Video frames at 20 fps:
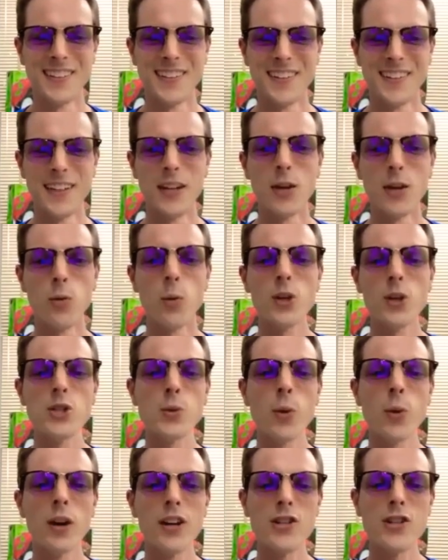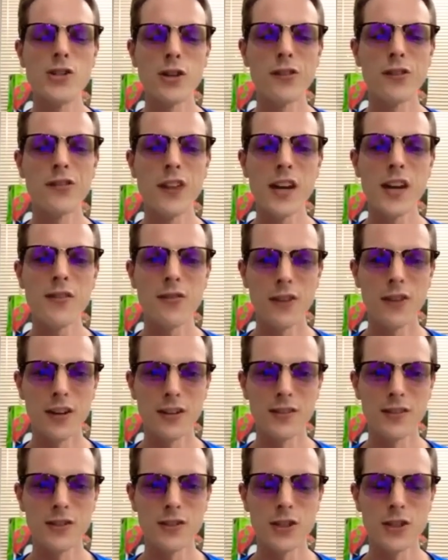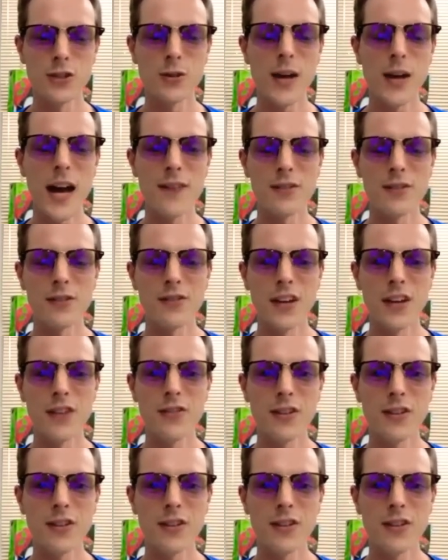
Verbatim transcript: Which one is your favorite? Do you have a favorite?